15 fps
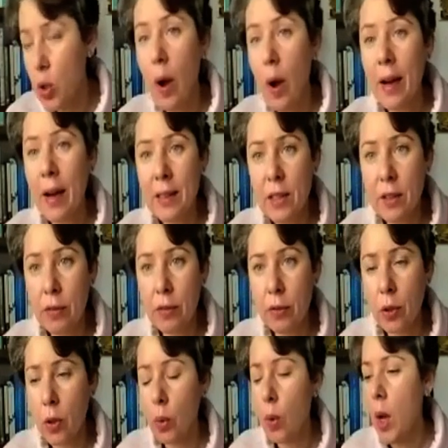too active
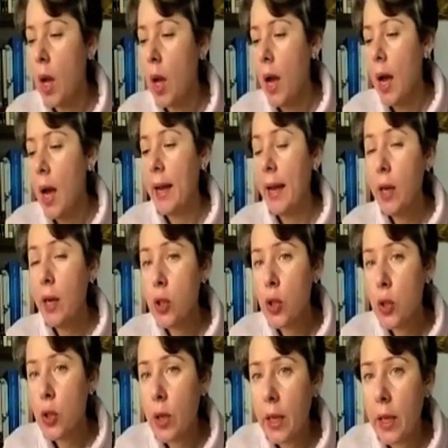for you. And
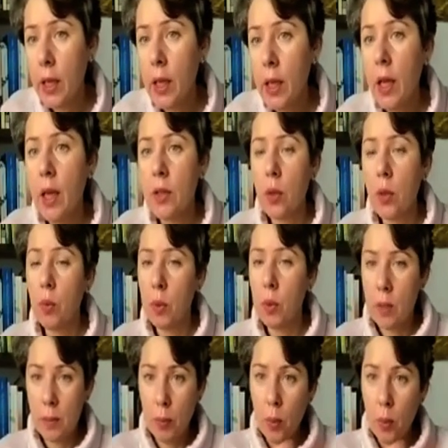actually, so
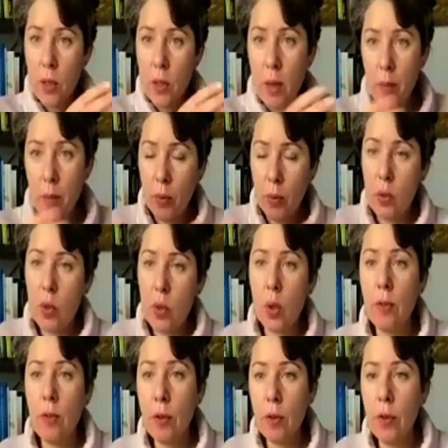what the point I'm moving to,
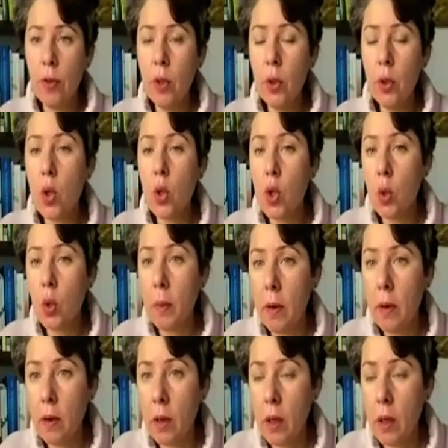if you feel you're
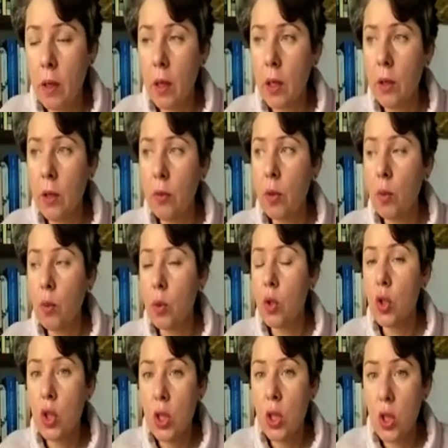super, if you
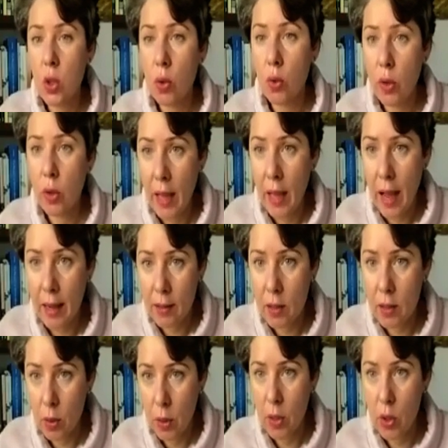want just to relax,
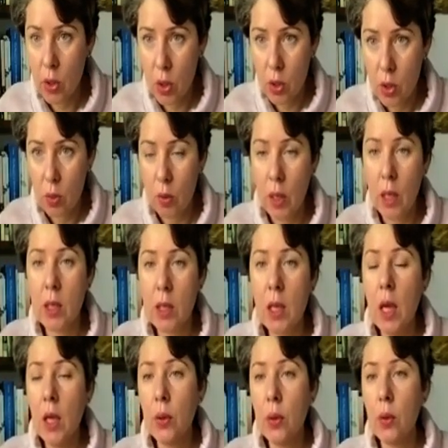okay, just to relax,
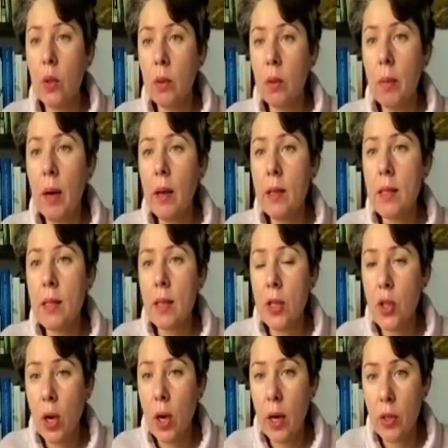you can buy
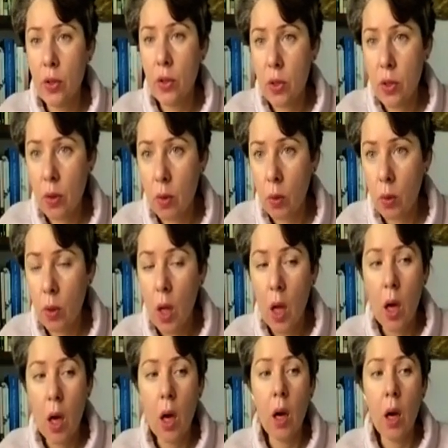such hydrosol